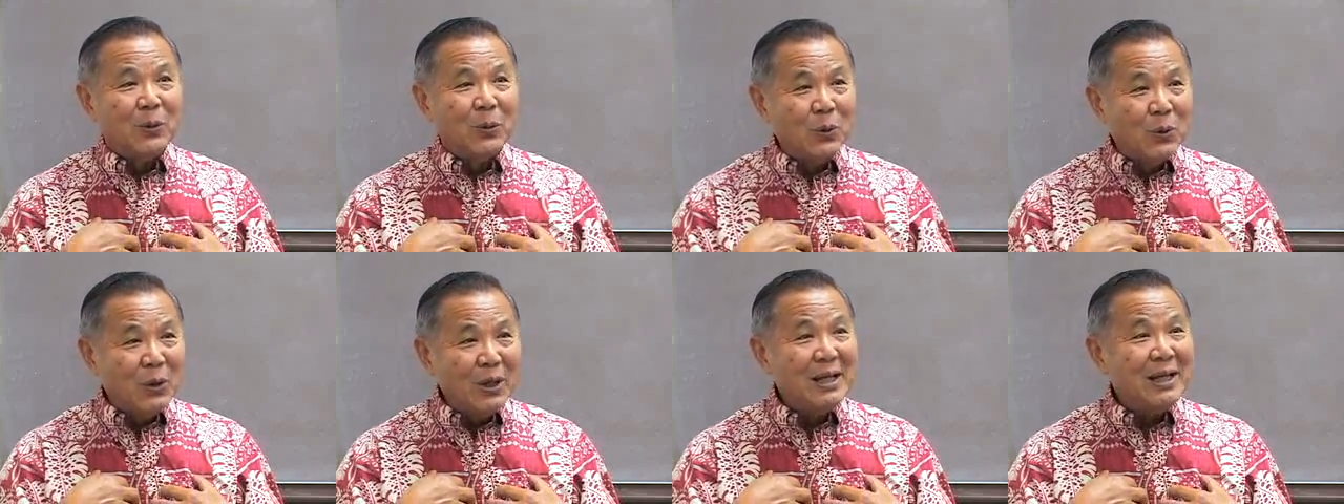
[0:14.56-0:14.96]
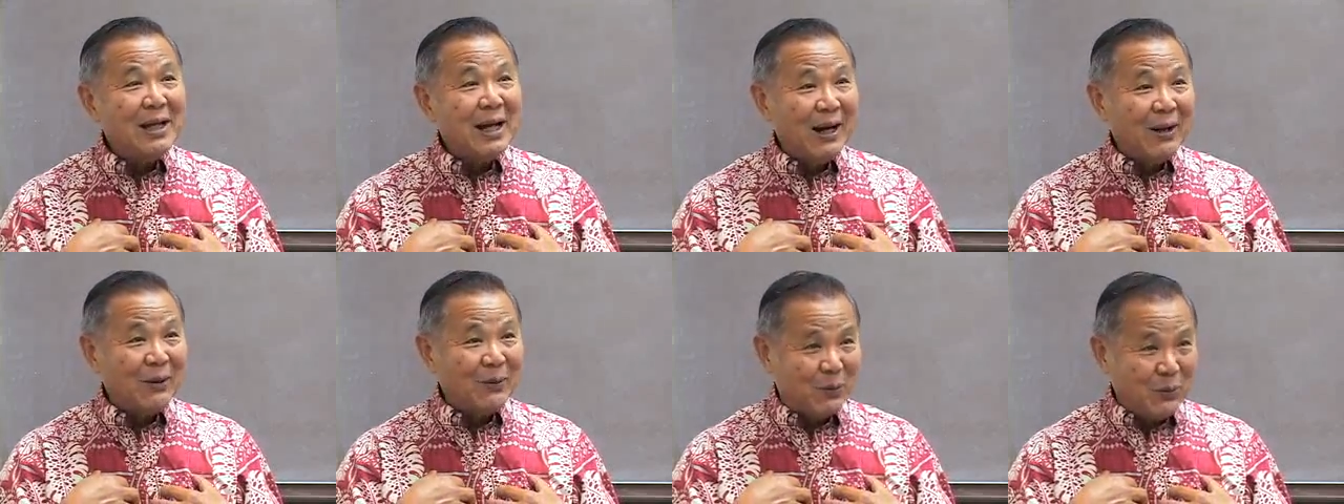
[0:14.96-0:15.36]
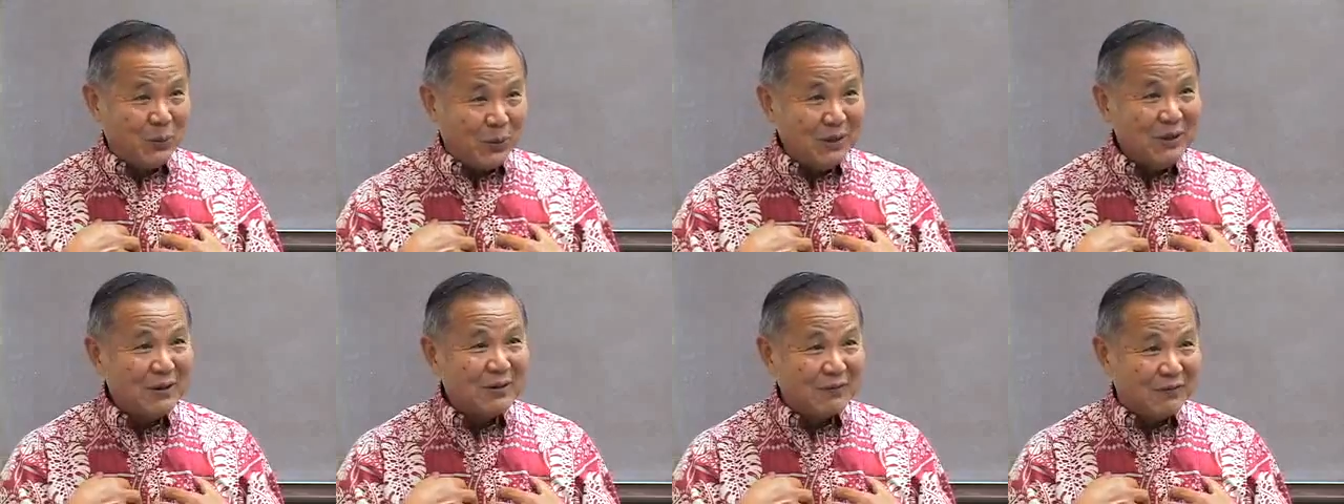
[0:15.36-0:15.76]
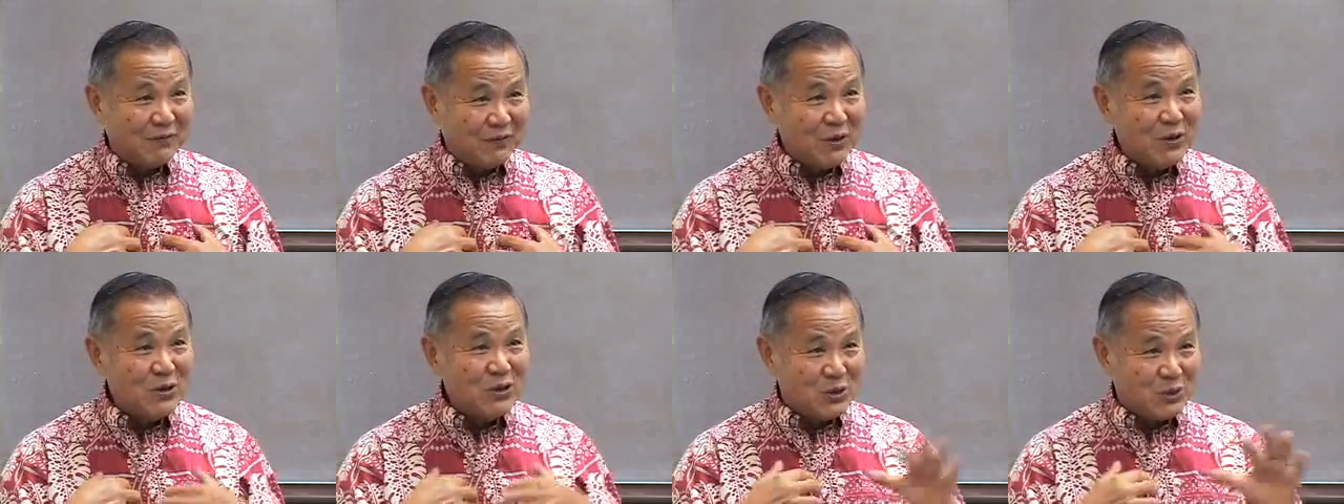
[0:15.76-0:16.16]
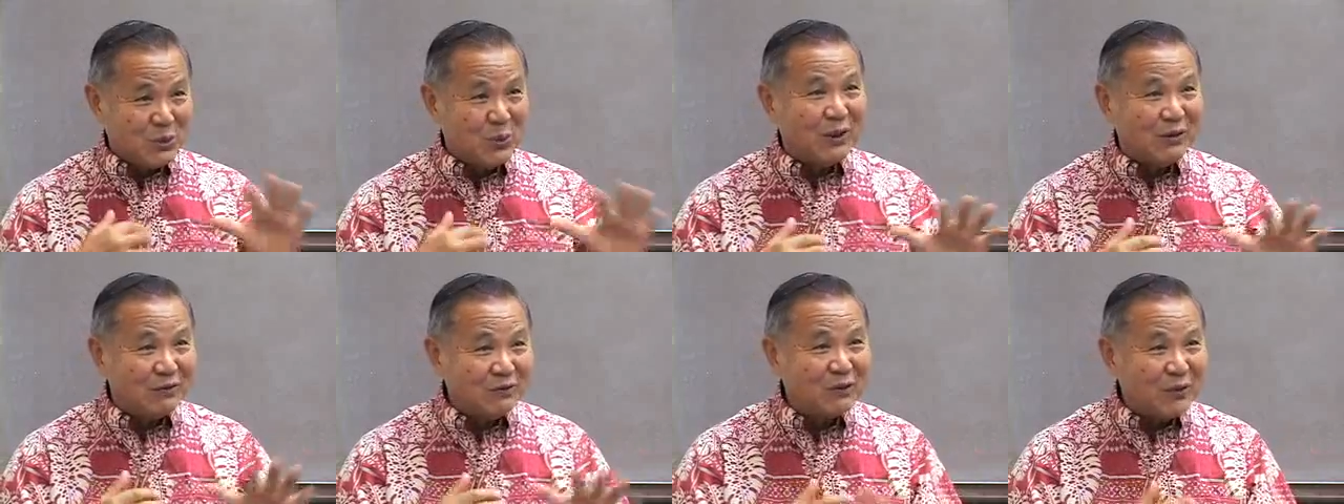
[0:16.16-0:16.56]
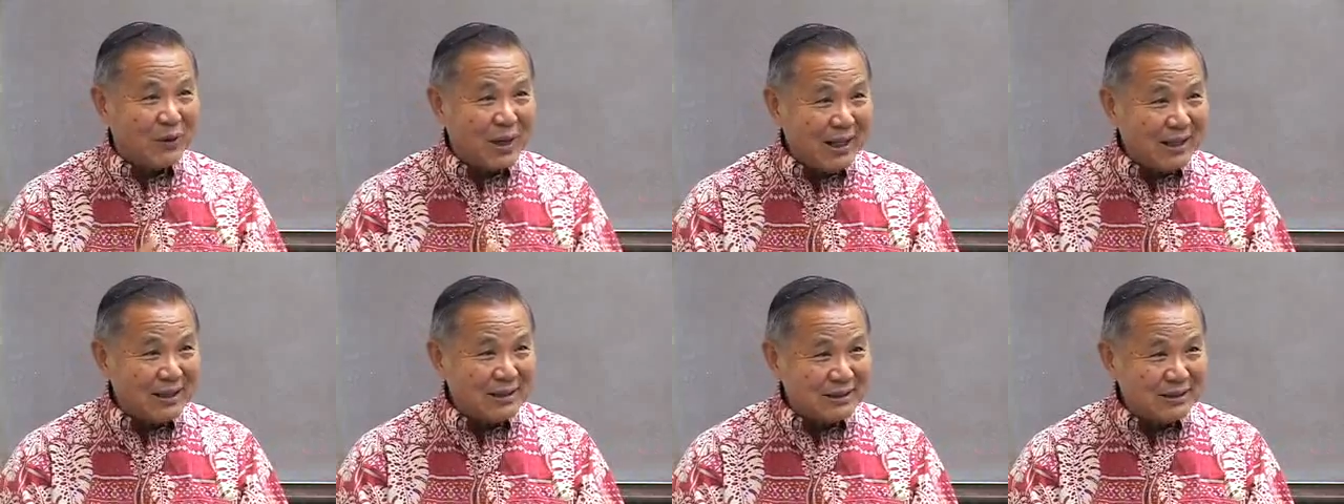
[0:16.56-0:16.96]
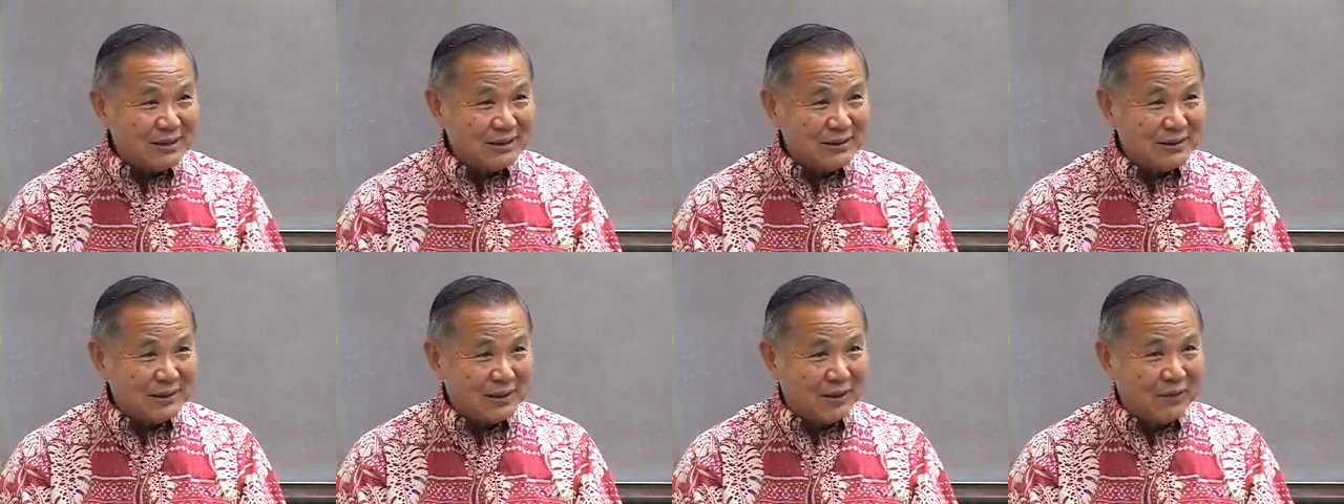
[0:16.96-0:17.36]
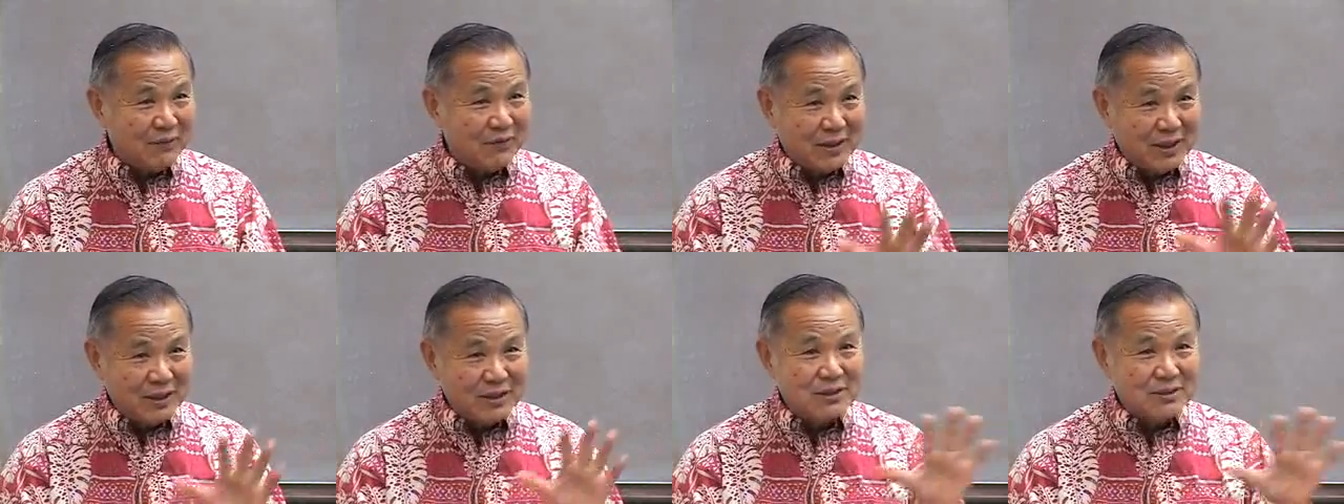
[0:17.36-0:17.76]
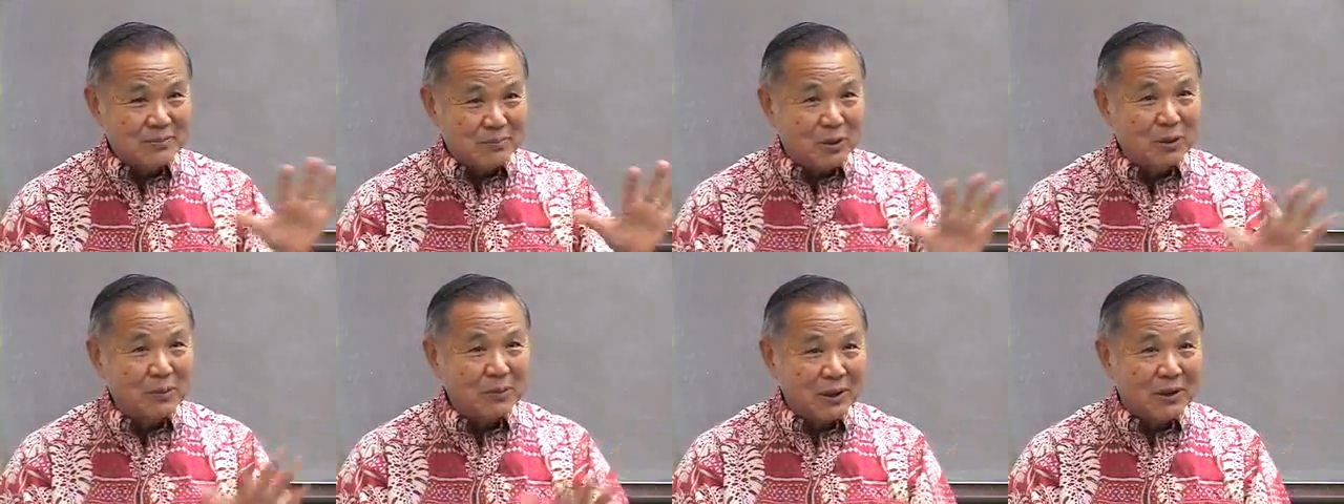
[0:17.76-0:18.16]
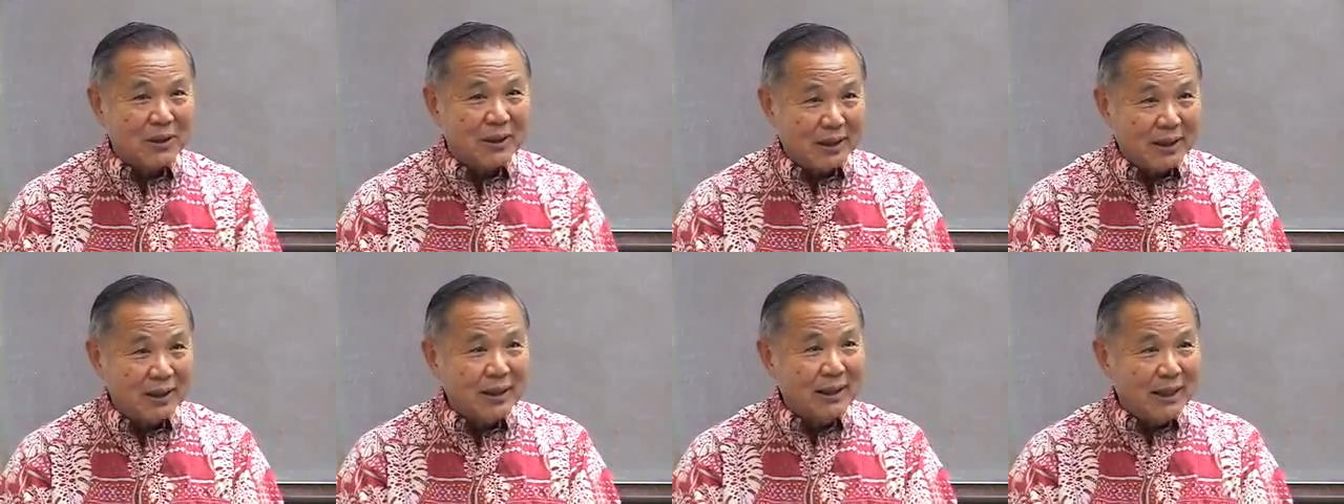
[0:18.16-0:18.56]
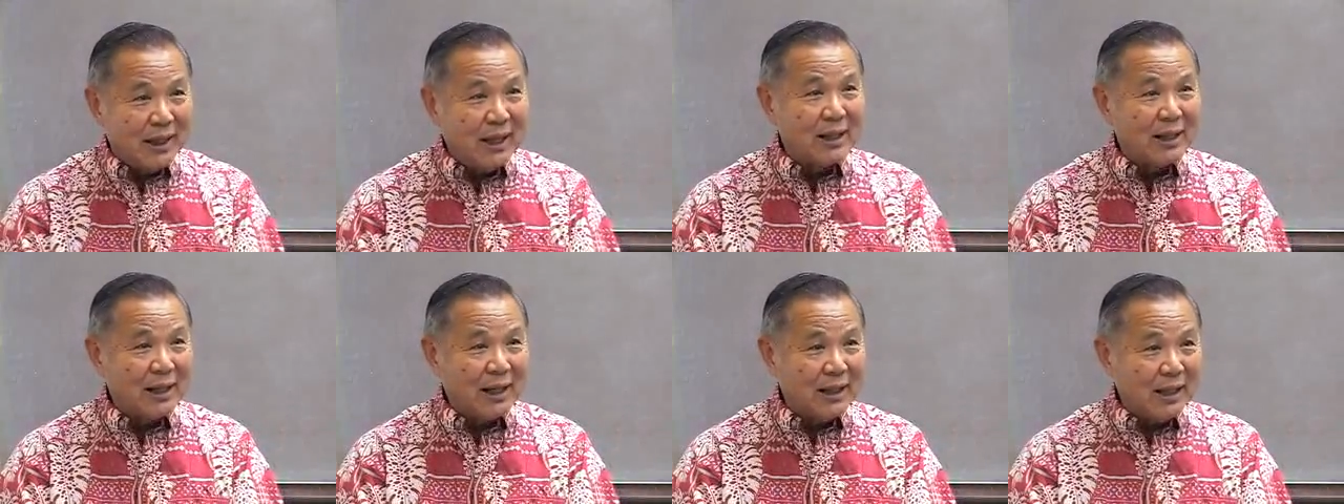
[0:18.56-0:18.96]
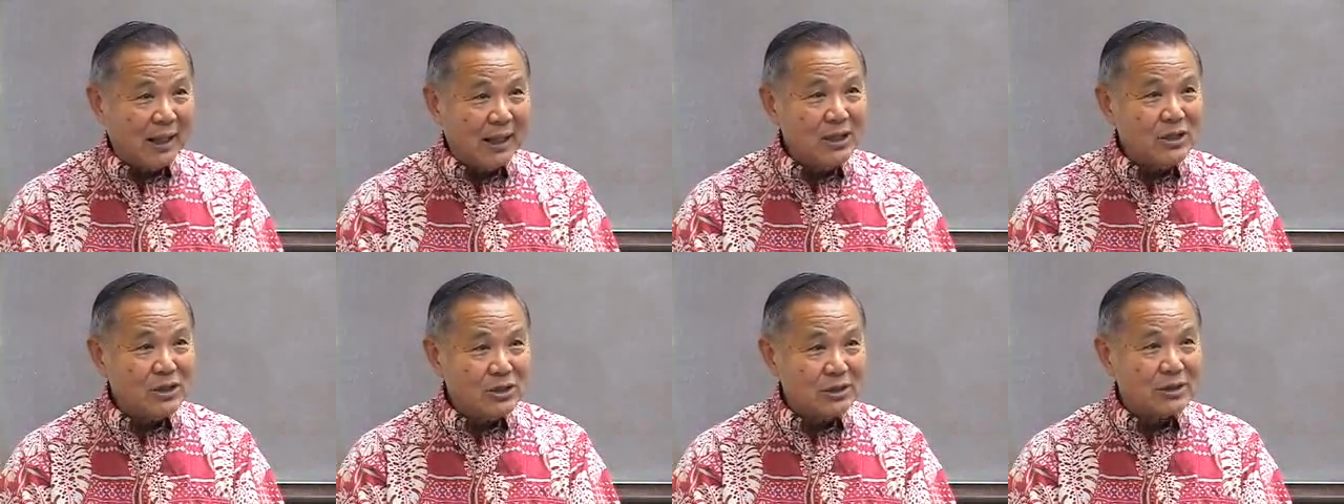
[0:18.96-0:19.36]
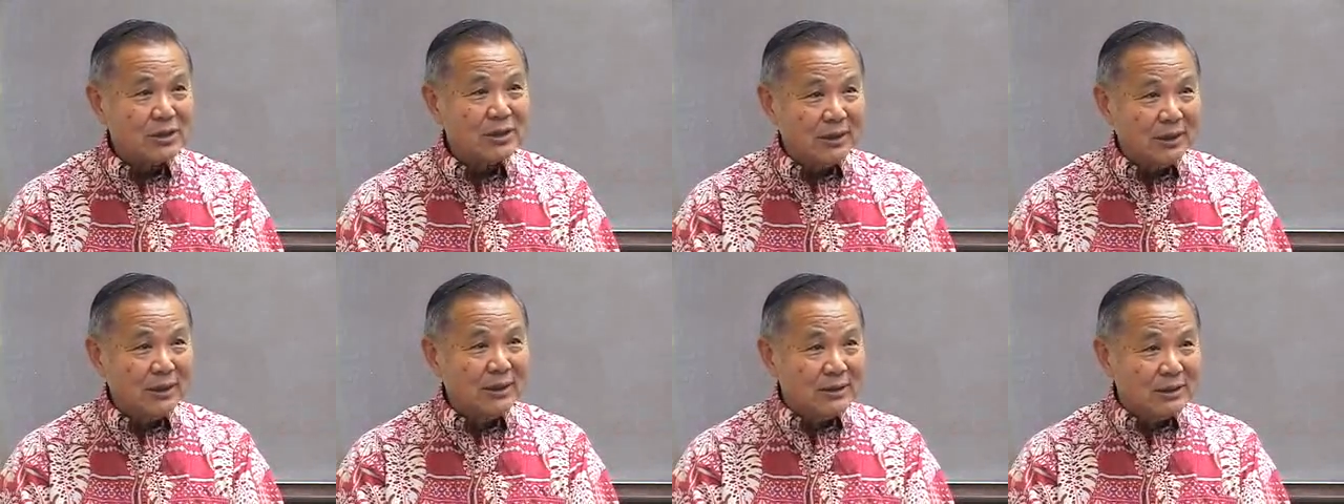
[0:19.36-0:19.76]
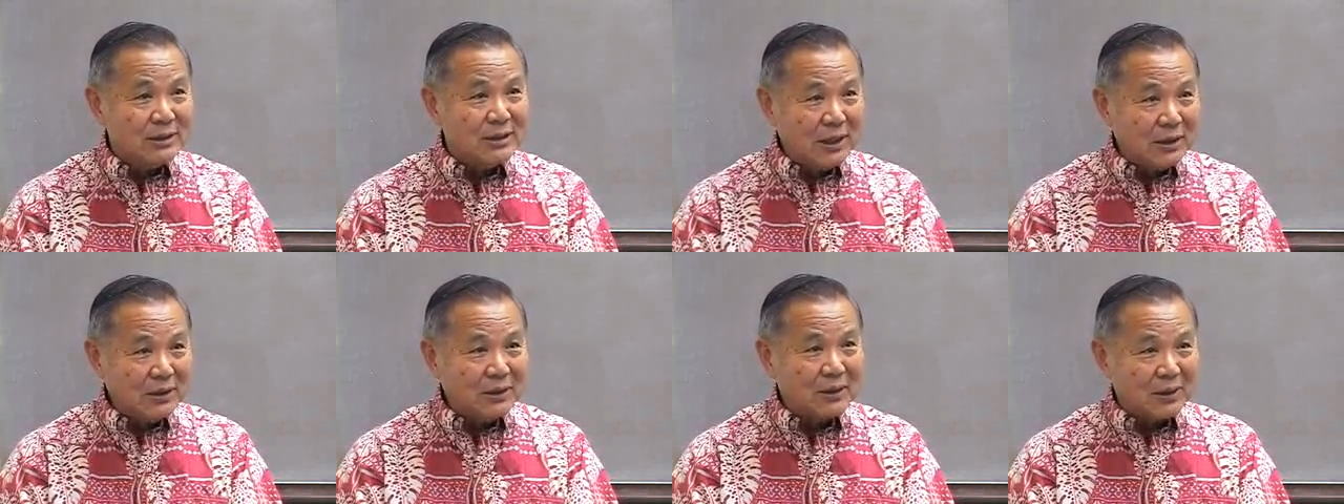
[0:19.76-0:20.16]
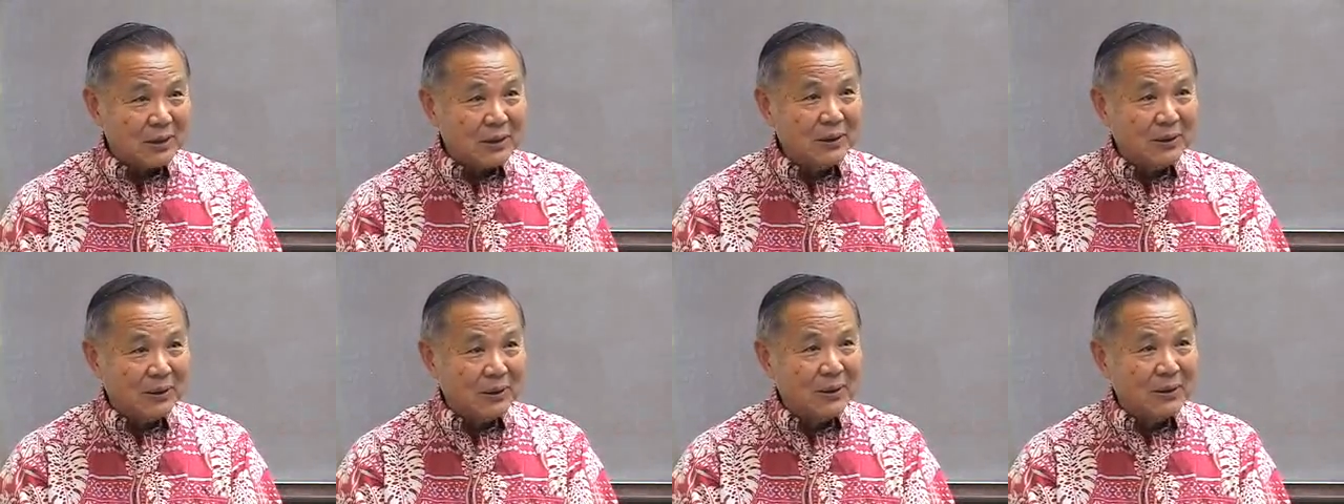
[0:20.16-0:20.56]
We got one of the first 12 grants of this pulmonary NIH center